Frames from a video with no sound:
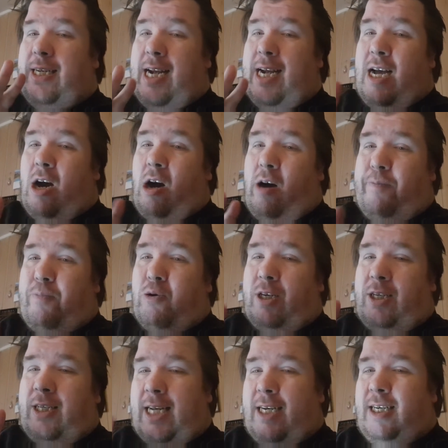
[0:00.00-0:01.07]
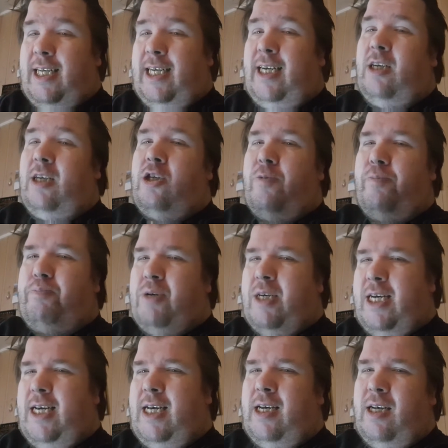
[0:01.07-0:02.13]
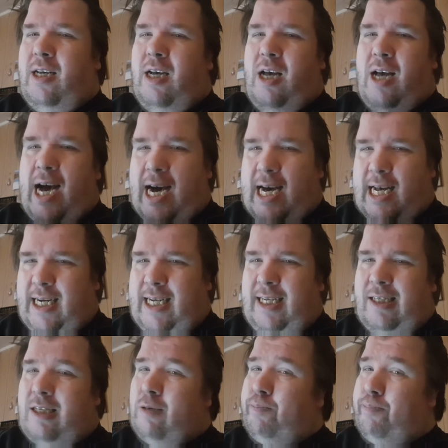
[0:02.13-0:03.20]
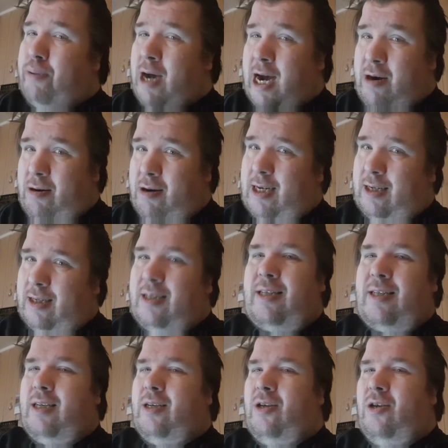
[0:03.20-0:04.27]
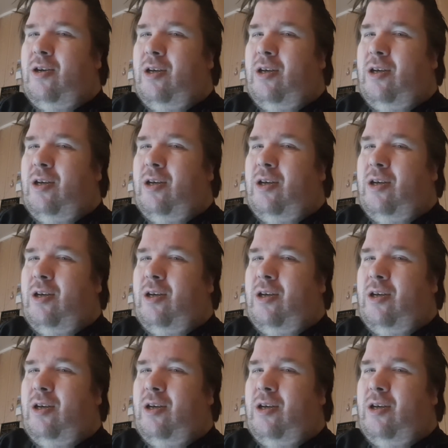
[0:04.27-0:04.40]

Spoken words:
They are pretending to be Annie's parents.